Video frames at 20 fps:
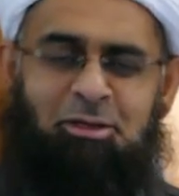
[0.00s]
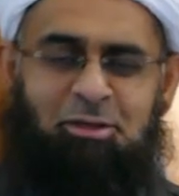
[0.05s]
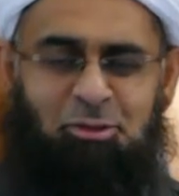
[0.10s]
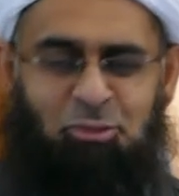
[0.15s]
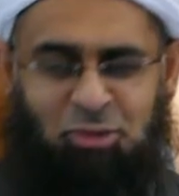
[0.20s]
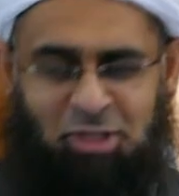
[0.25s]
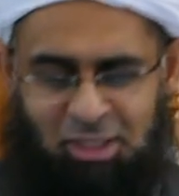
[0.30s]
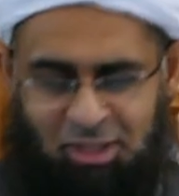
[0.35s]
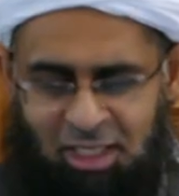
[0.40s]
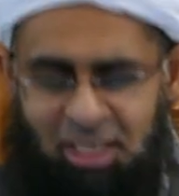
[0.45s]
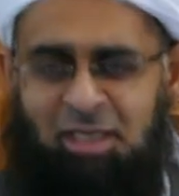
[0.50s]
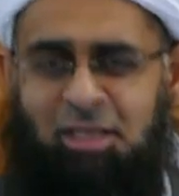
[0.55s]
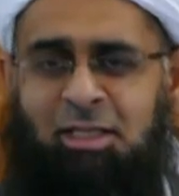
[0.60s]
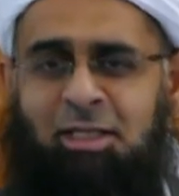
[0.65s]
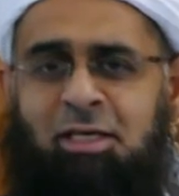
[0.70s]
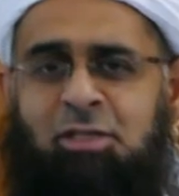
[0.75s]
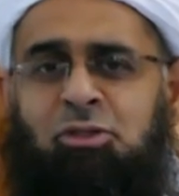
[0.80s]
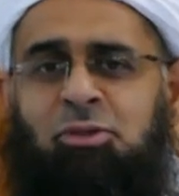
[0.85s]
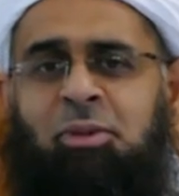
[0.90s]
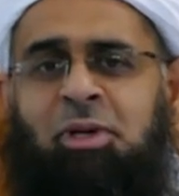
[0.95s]
we thank
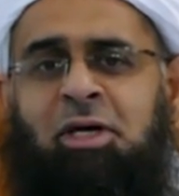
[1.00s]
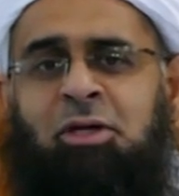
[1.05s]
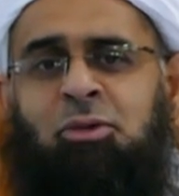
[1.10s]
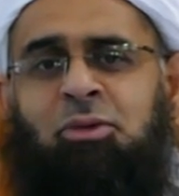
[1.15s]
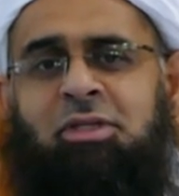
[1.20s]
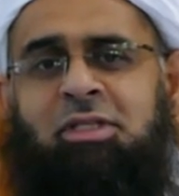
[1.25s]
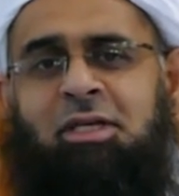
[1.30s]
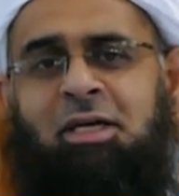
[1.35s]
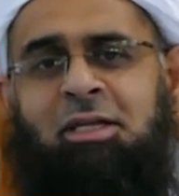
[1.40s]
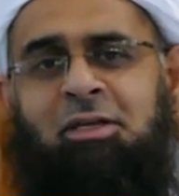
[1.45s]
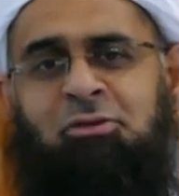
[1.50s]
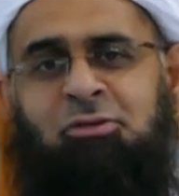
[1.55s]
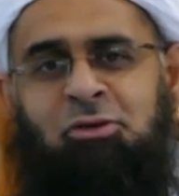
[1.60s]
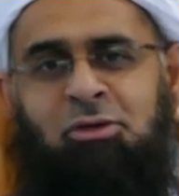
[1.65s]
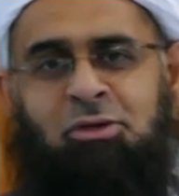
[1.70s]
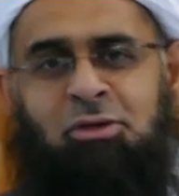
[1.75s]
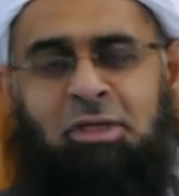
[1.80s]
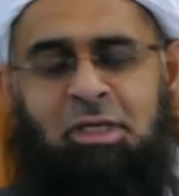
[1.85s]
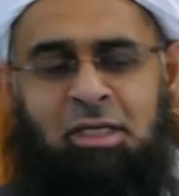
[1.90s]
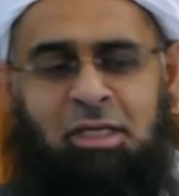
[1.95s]
Allah subhanahu wa ta'ala
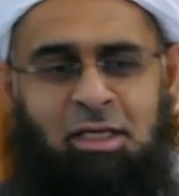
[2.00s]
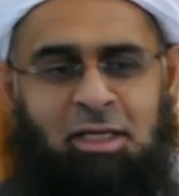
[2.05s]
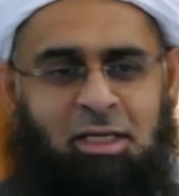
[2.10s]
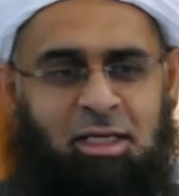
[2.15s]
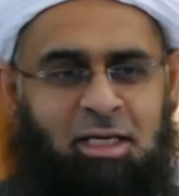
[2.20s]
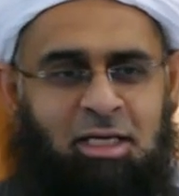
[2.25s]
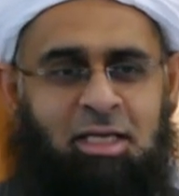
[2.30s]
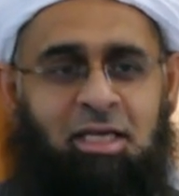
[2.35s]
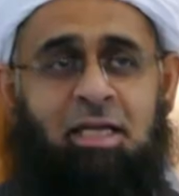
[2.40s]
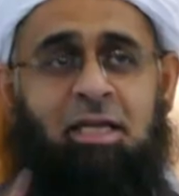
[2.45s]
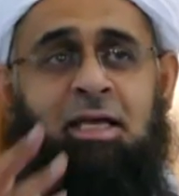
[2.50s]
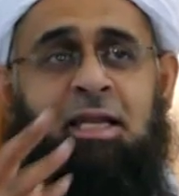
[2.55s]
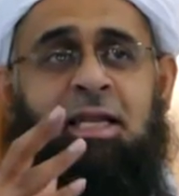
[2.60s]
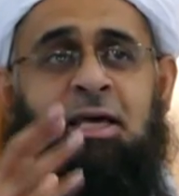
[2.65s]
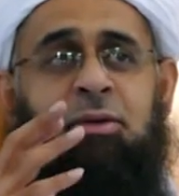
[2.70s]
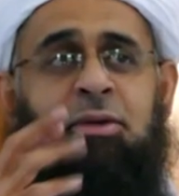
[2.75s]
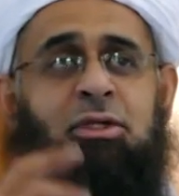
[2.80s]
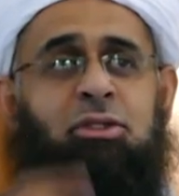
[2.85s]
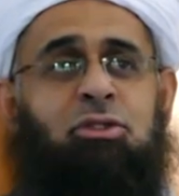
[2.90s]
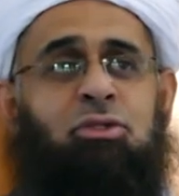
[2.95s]
for again
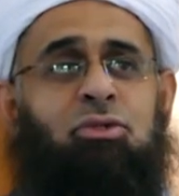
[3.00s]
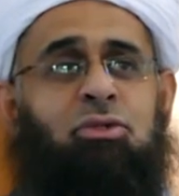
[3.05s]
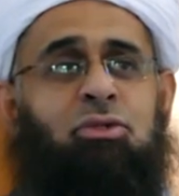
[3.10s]
allowing